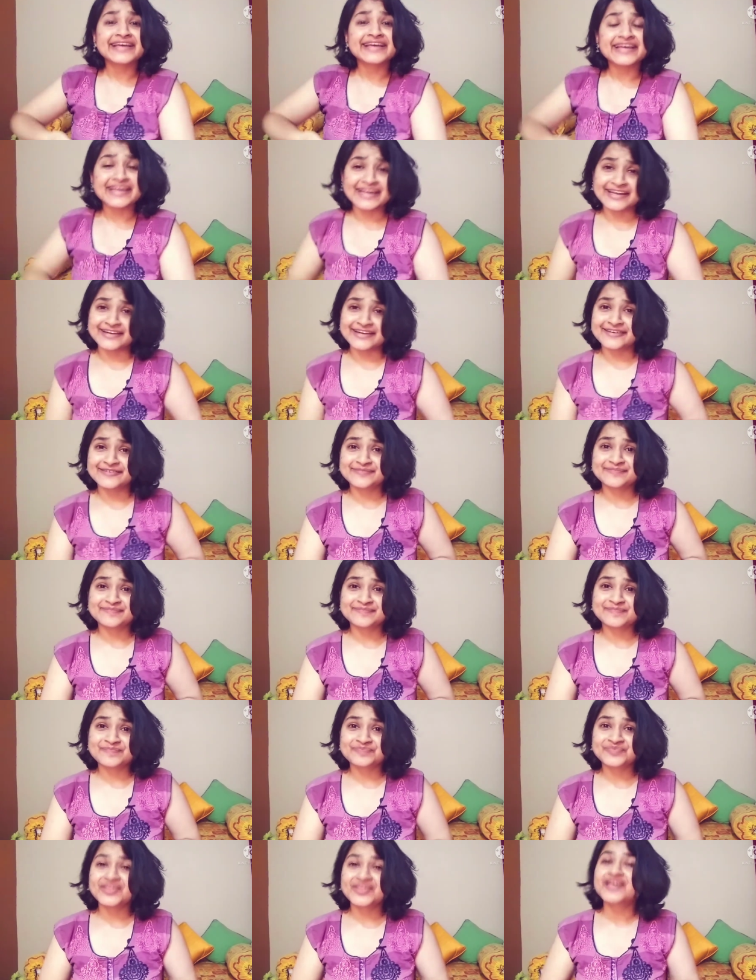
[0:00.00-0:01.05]
kid.
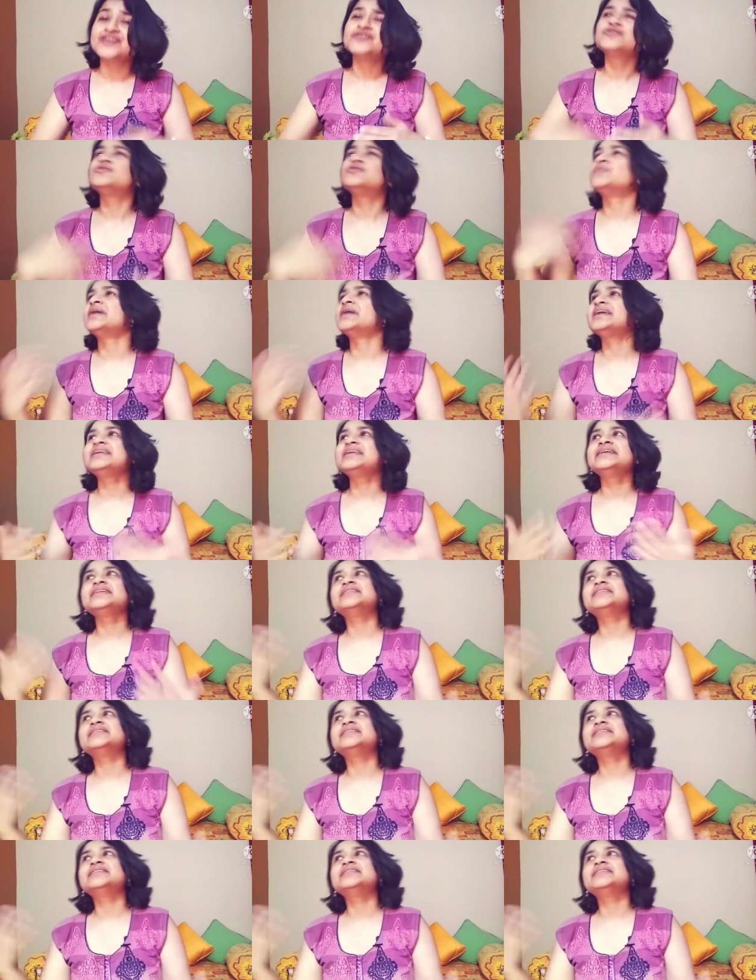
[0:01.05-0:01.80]
twenty